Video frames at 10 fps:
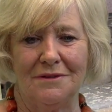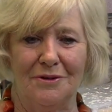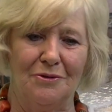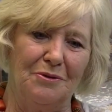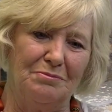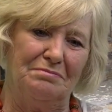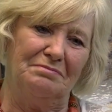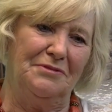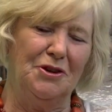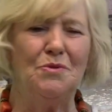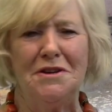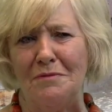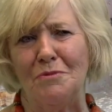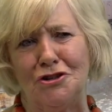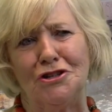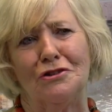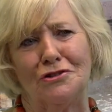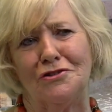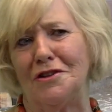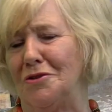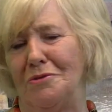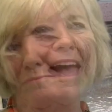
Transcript: no, you wouldn't have much luxuries, no.